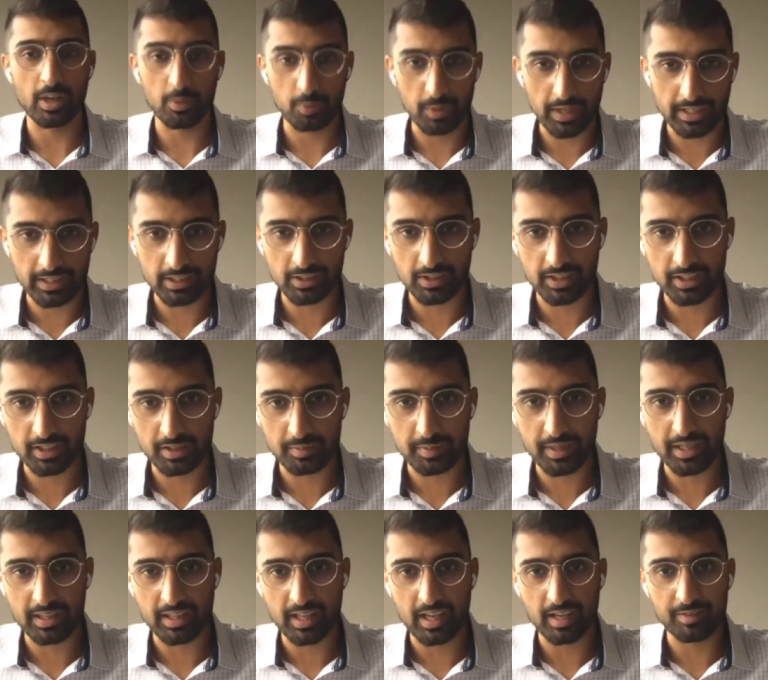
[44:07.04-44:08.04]
regulated
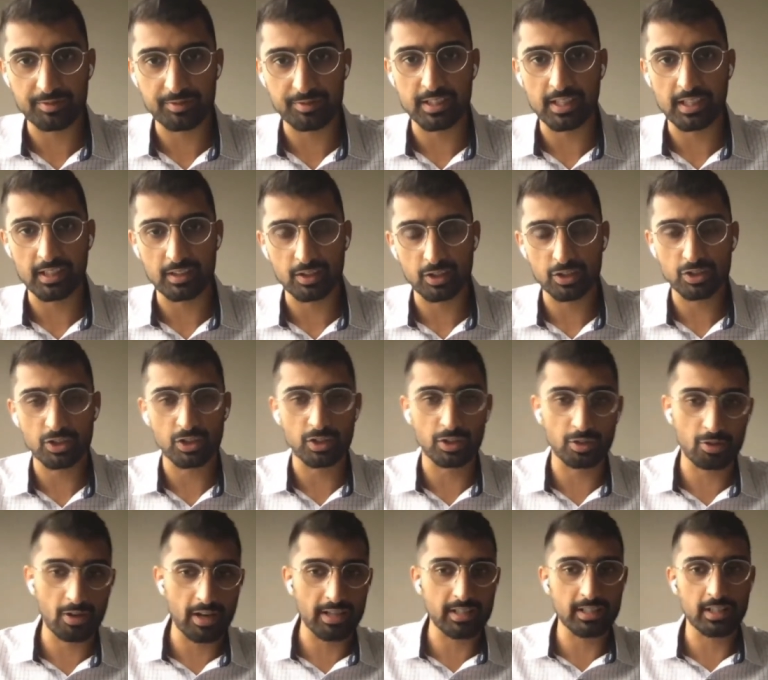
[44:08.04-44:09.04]
by the FDA. There are
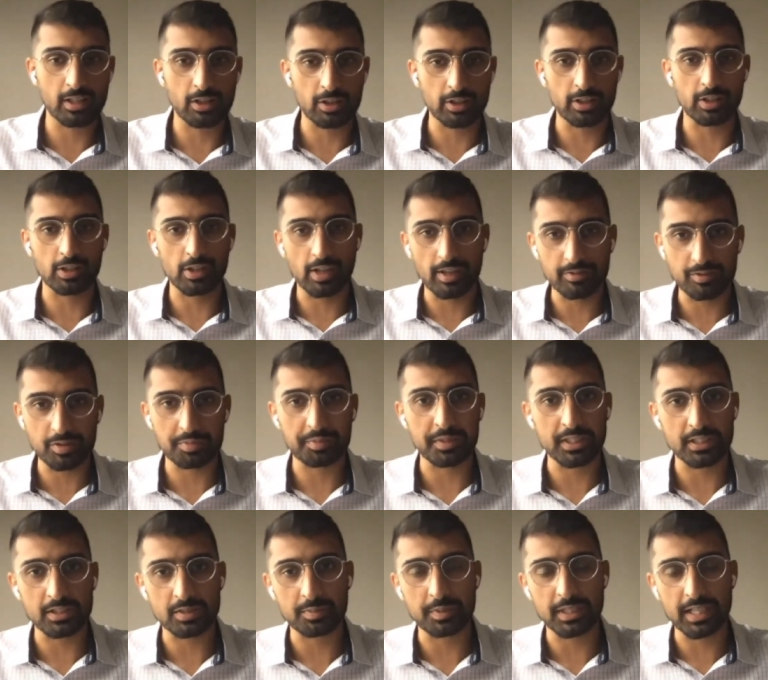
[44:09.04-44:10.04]
certain criteria you have to
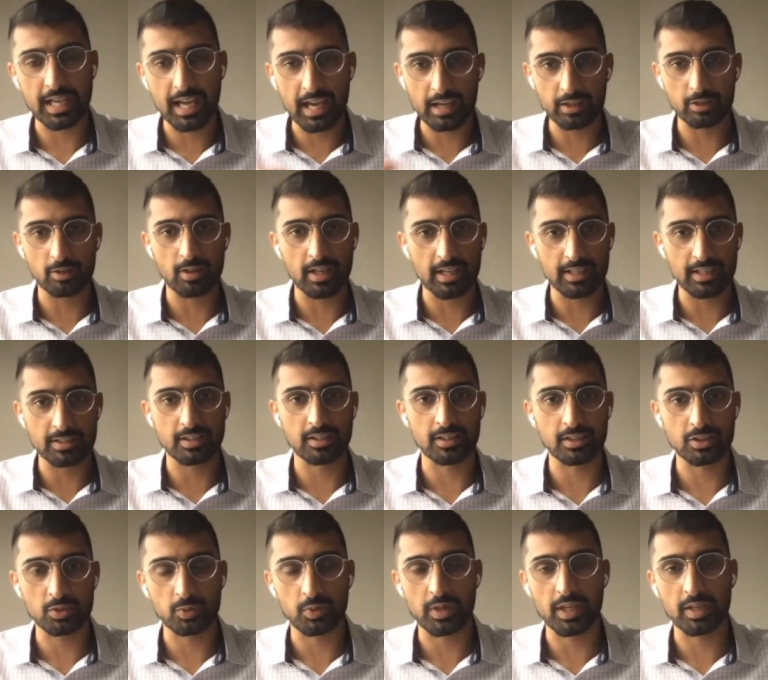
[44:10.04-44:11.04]
meet to be categorized in
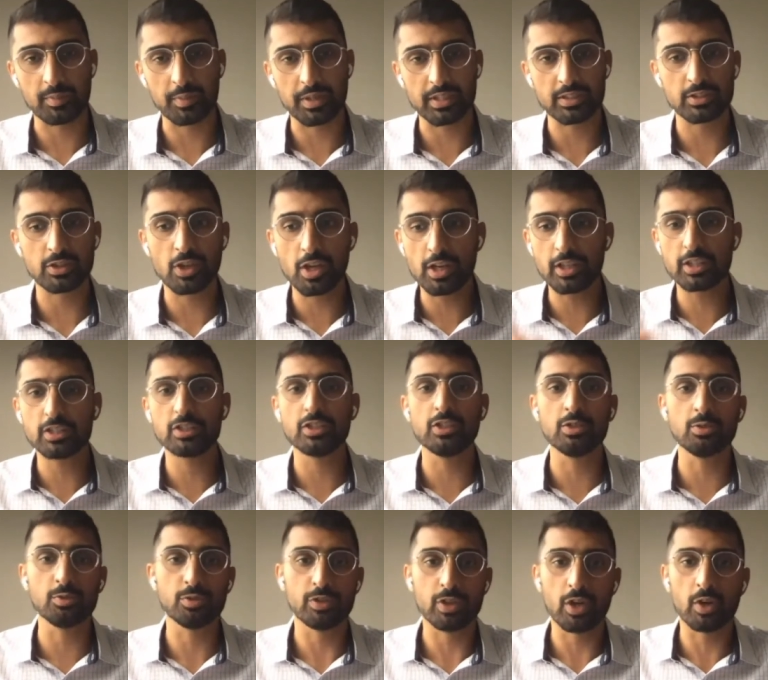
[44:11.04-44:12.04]
this way, but as long as
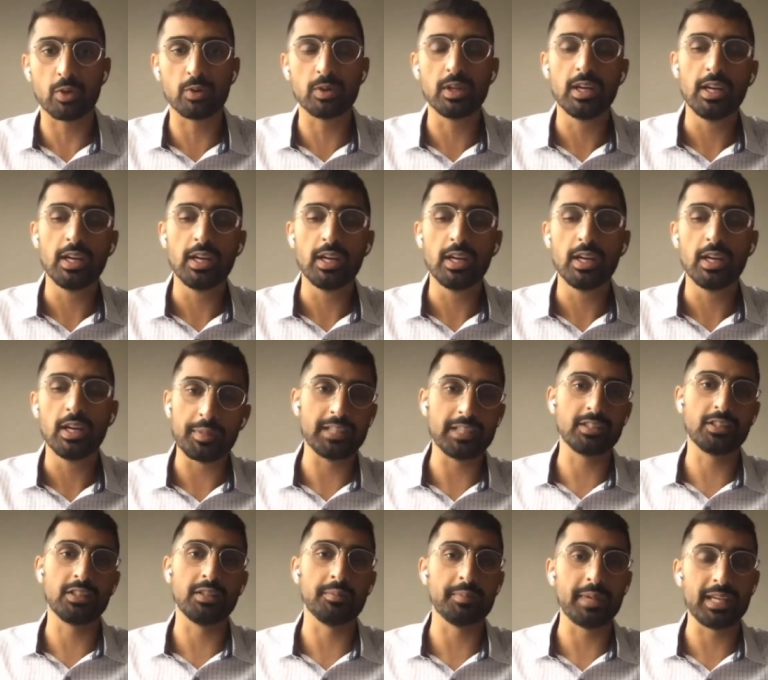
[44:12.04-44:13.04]
you don't
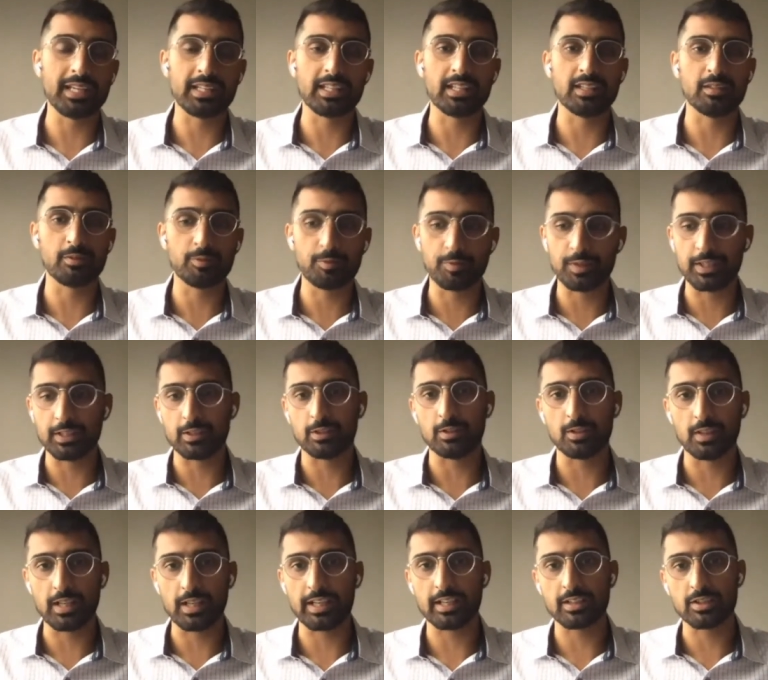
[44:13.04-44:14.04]
basically make it
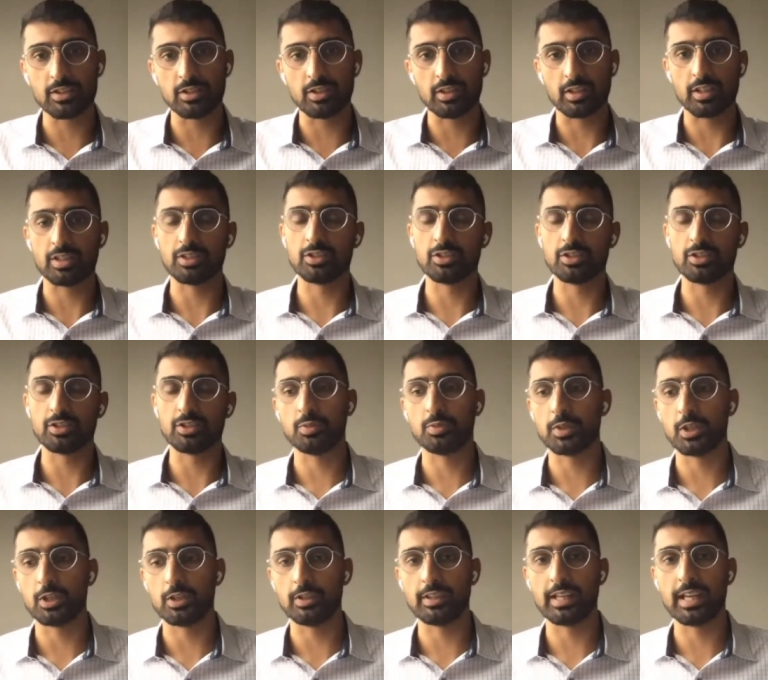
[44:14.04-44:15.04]
feel like to the
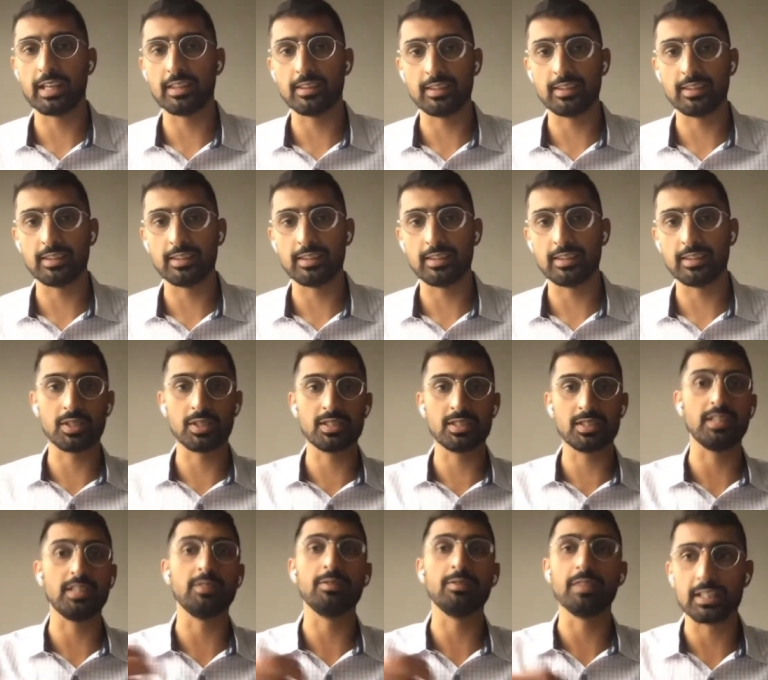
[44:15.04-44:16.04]
consumer that they are
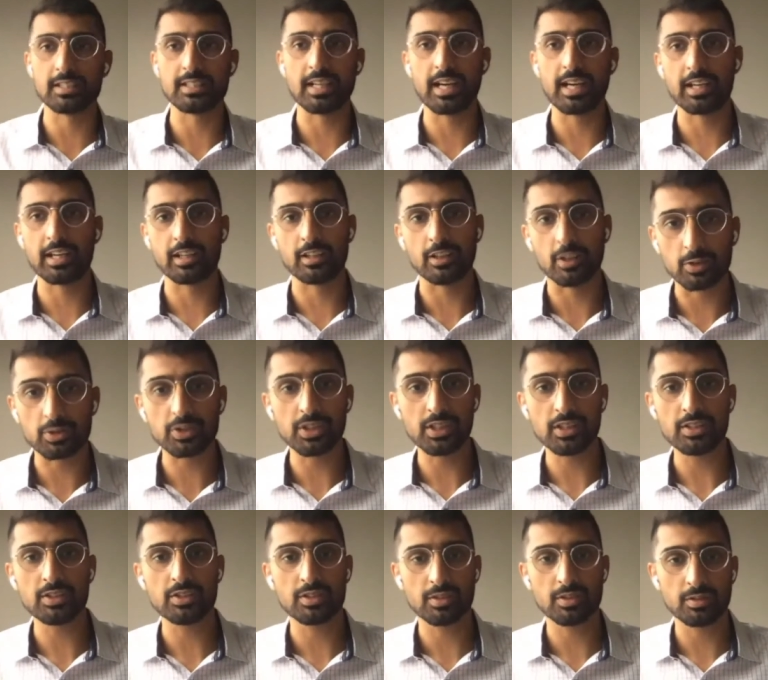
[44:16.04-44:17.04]
receiving a
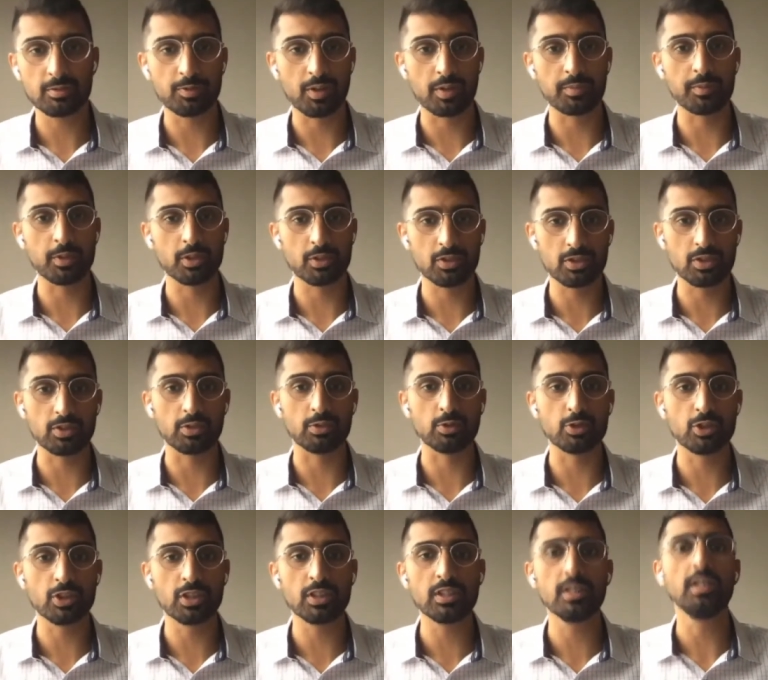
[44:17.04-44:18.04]
diagnosis from your
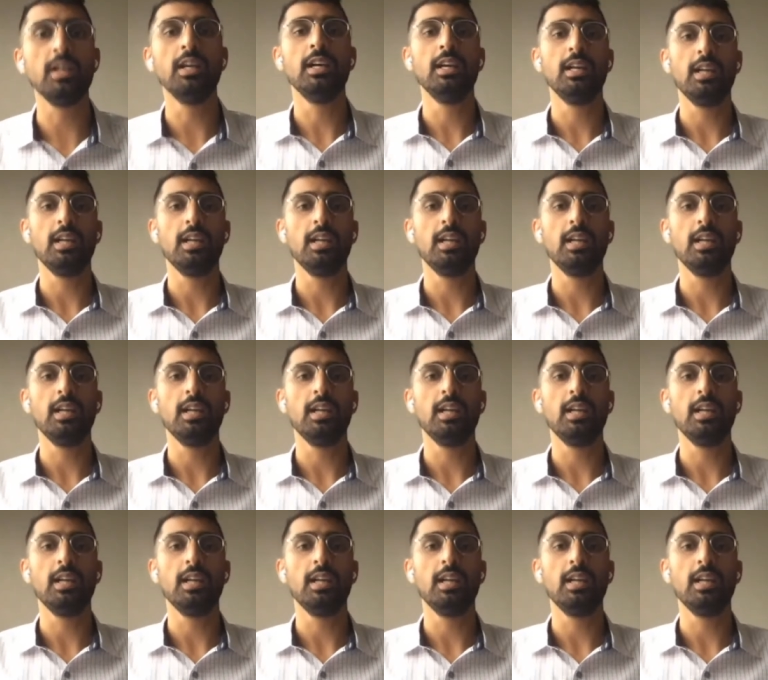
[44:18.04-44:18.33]
solution,